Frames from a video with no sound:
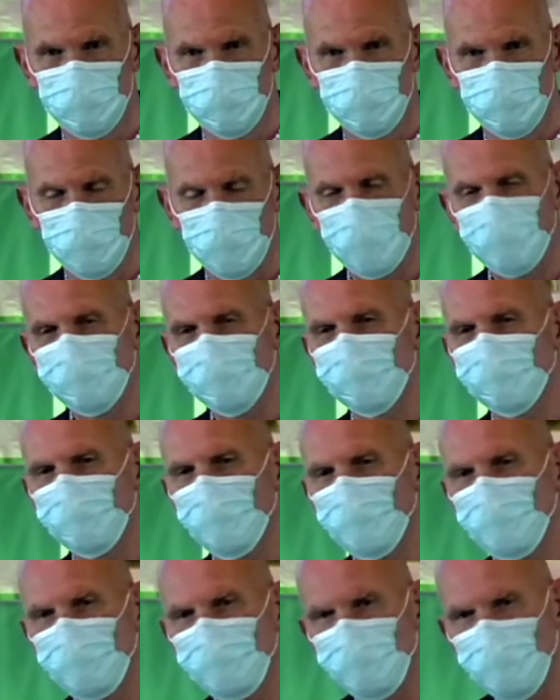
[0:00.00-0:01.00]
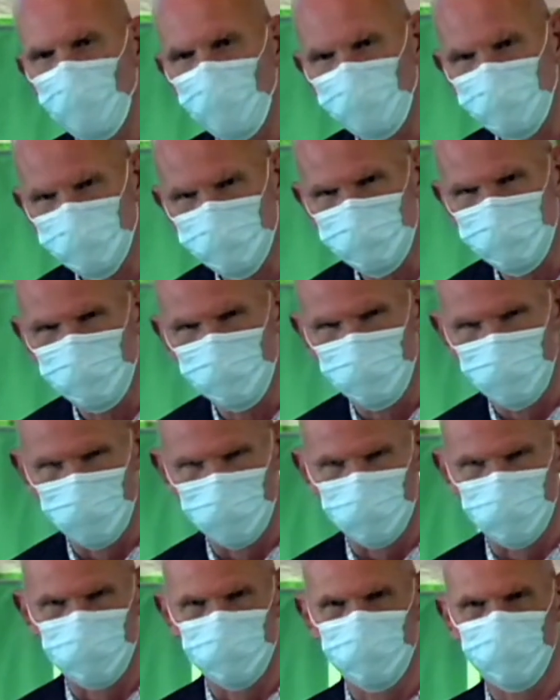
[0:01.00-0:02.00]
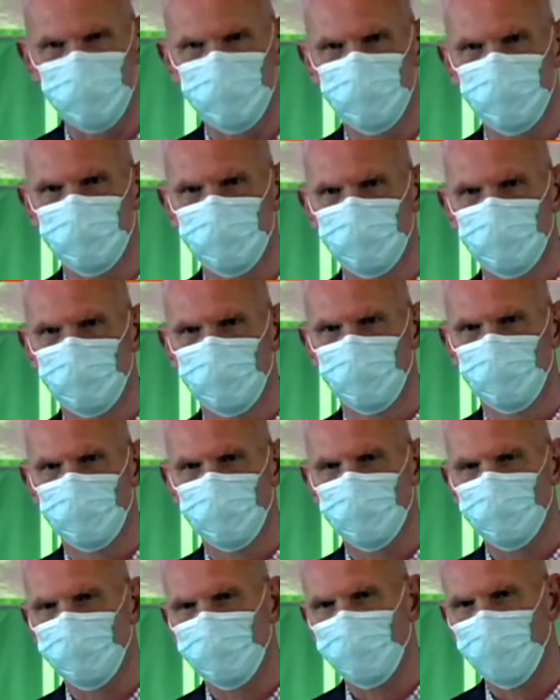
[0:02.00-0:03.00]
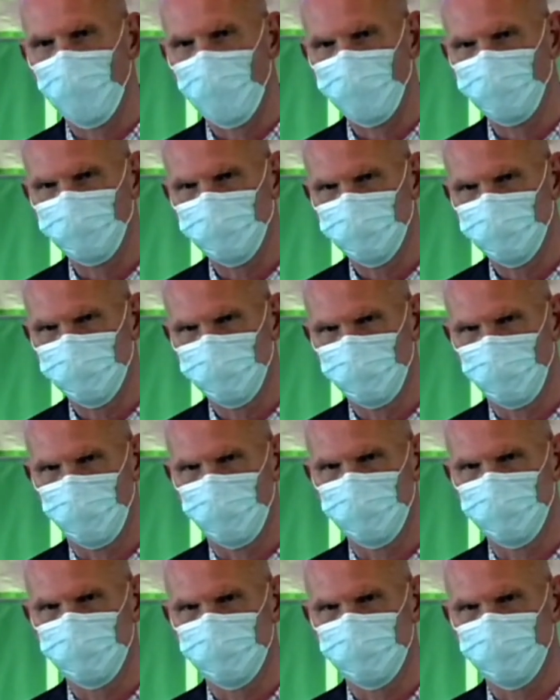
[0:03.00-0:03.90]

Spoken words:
Even the very worst things that can happen to us